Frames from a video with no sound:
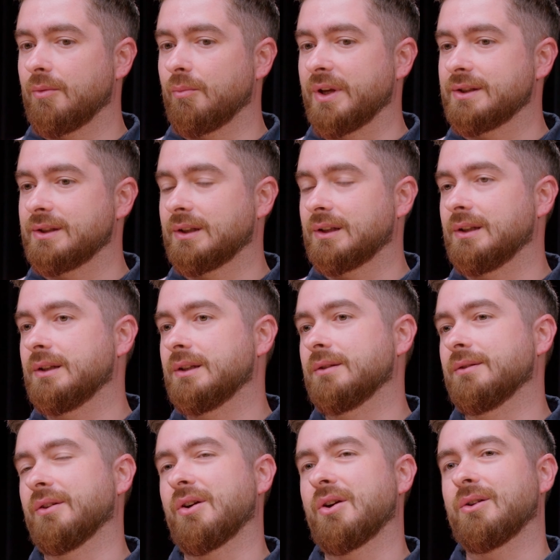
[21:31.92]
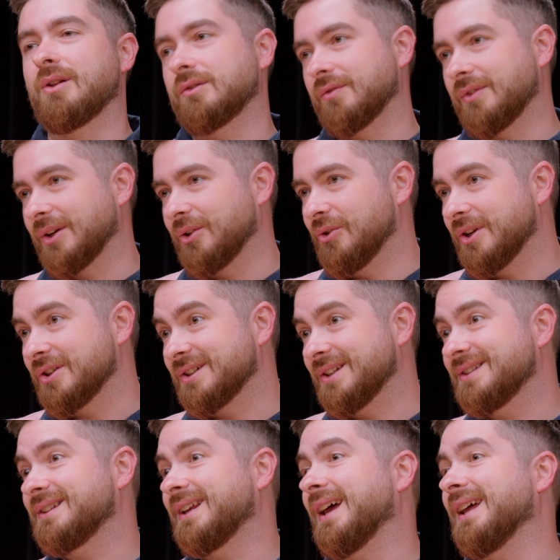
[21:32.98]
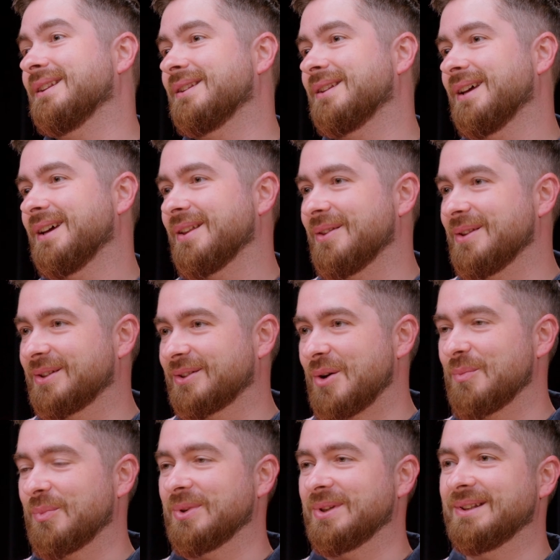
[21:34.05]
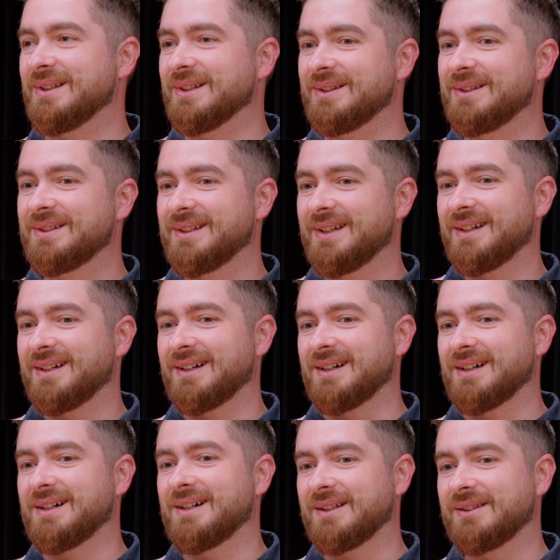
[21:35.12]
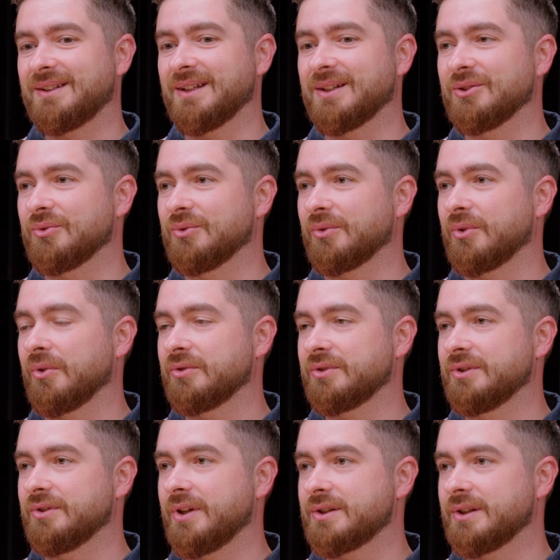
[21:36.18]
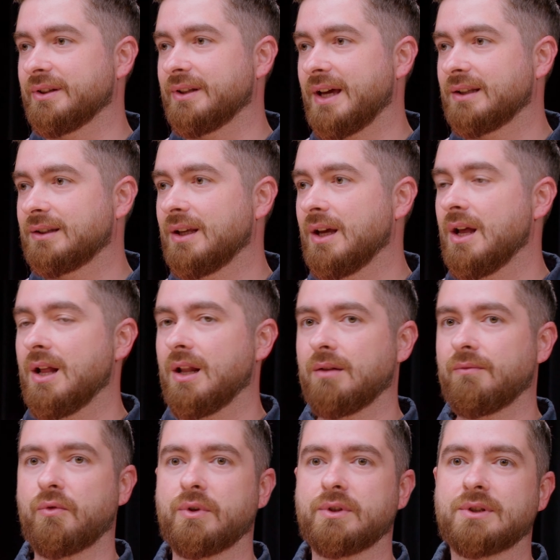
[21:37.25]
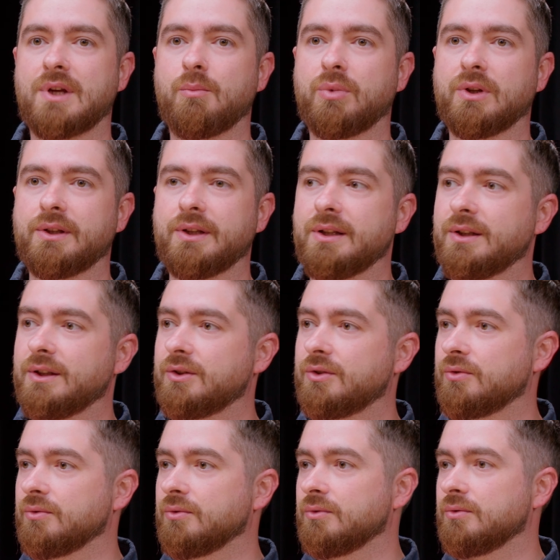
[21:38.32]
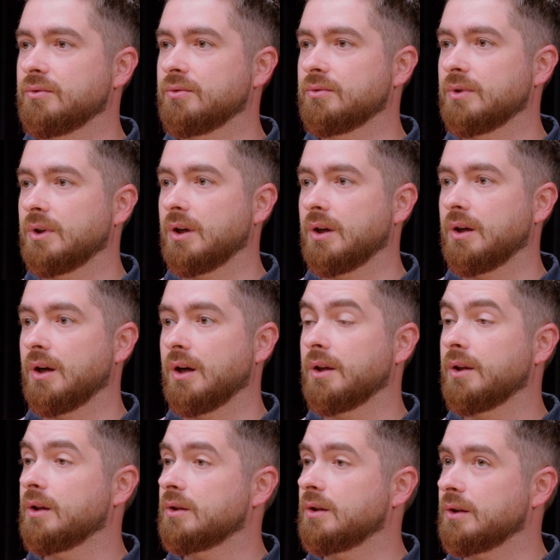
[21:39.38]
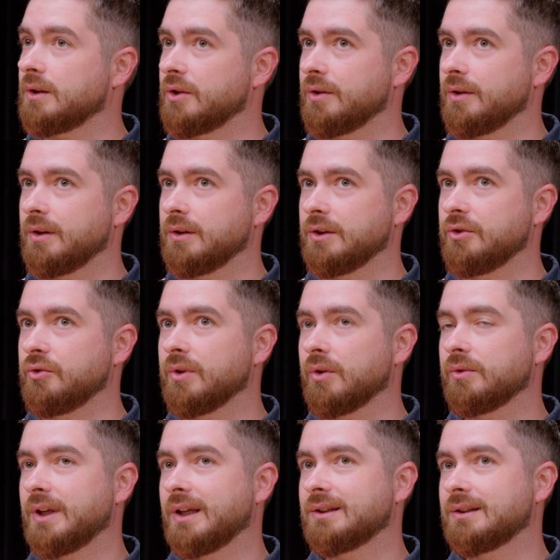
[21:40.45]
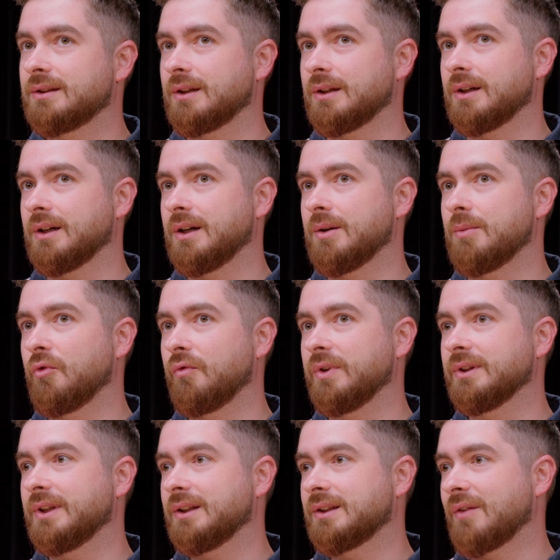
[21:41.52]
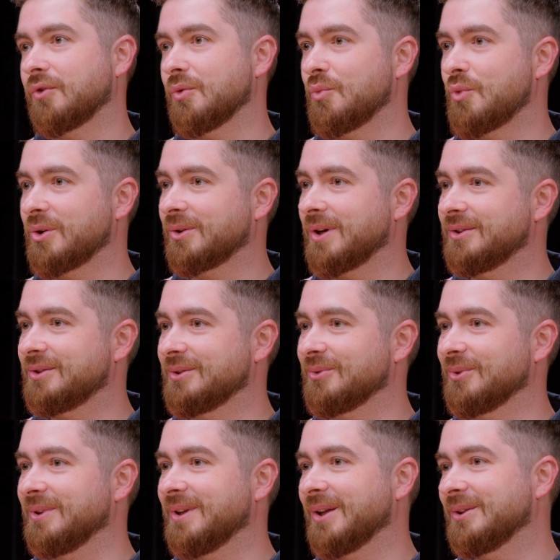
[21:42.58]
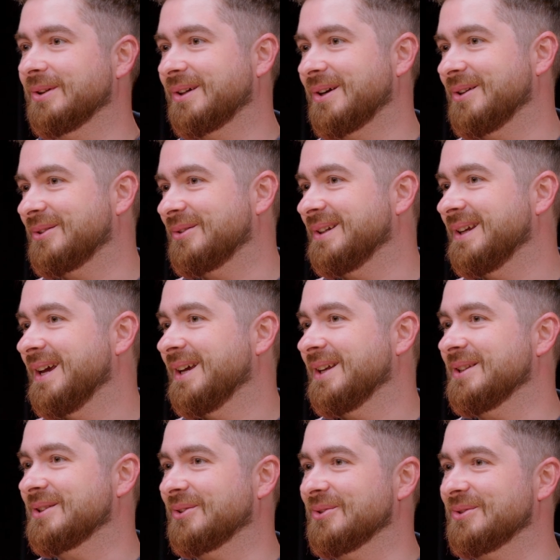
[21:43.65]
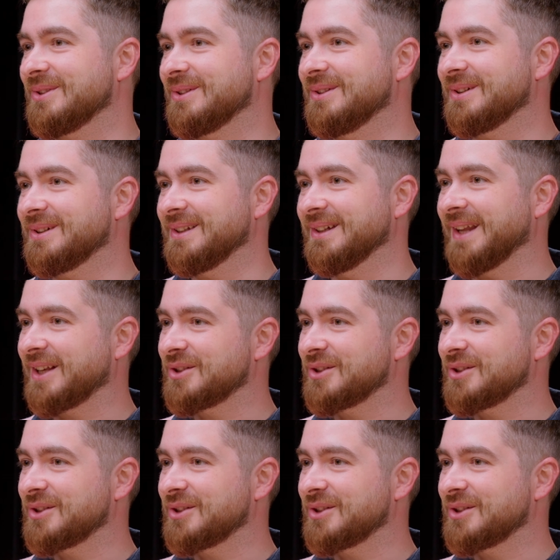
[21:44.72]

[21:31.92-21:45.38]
basically there are a lot of regulations, and this company did take into consideration that, for example, they need to. Did you know that moving data from one country to another country it's considered an